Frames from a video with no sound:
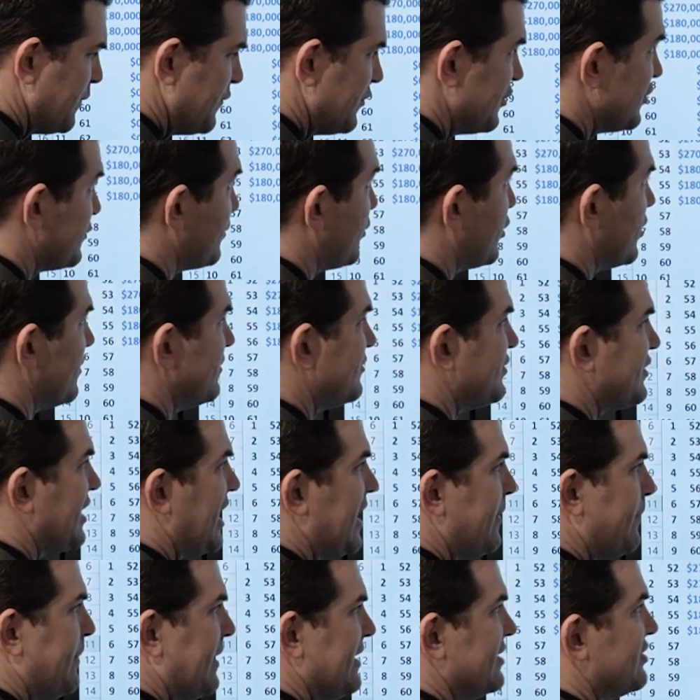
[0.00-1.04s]
Just put them
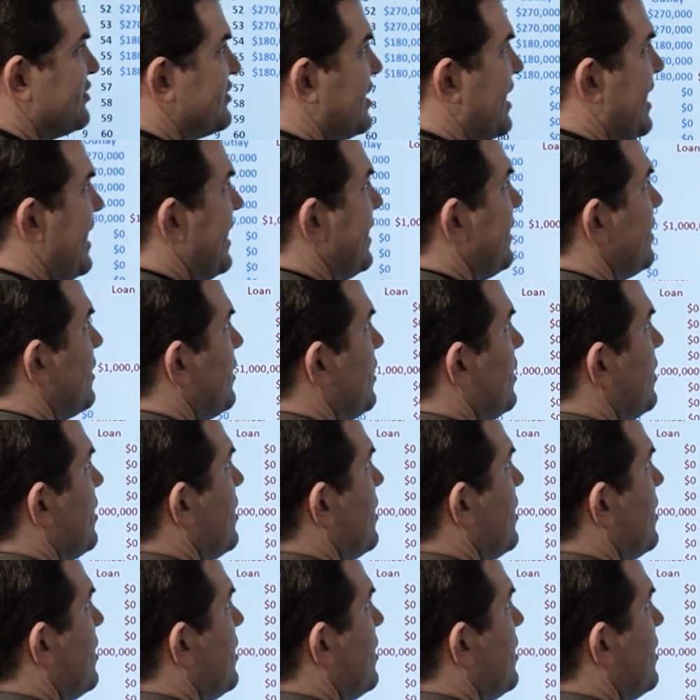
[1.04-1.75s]
side by side